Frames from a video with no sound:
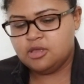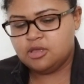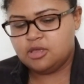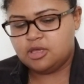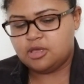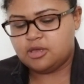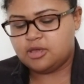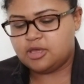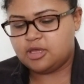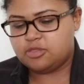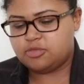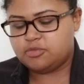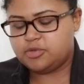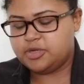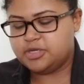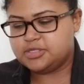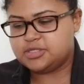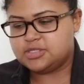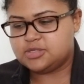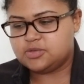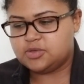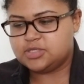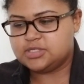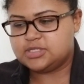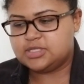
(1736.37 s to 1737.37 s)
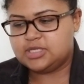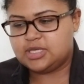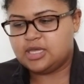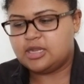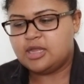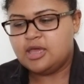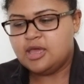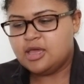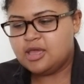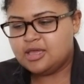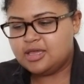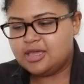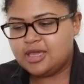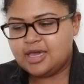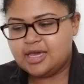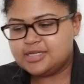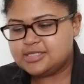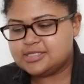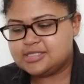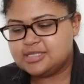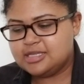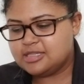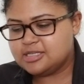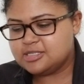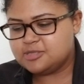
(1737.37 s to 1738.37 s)
Yeah, got three of swords again. Yeah,
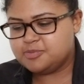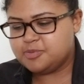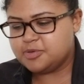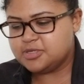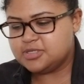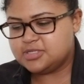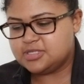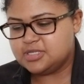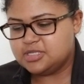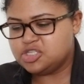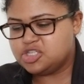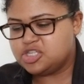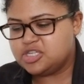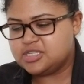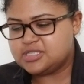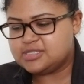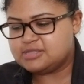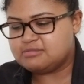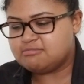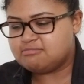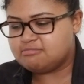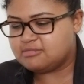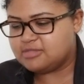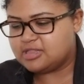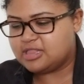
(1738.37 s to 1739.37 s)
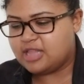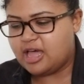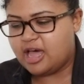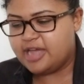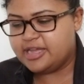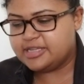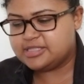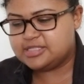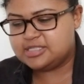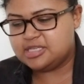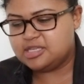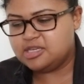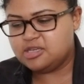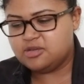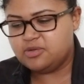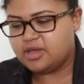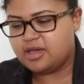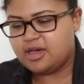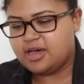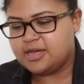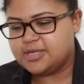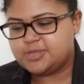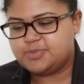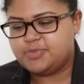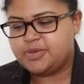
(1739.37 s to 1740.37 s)
see, this person just lied to you and
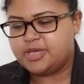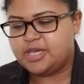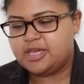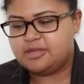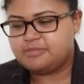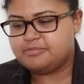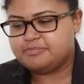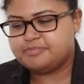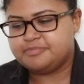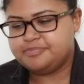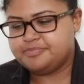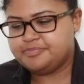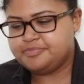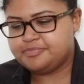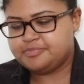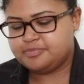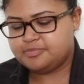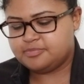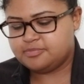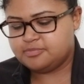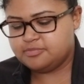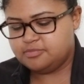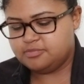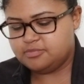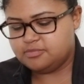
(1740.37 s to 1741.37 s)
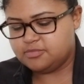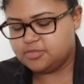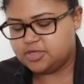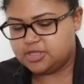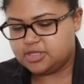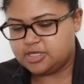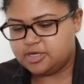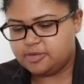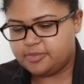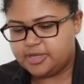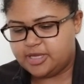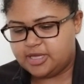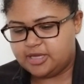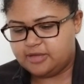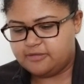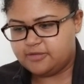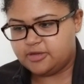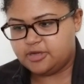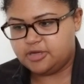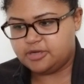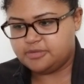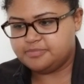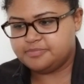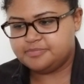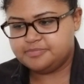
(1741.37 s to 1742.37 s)
caused pain with their
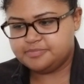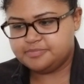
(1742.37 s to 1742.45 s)
behavior.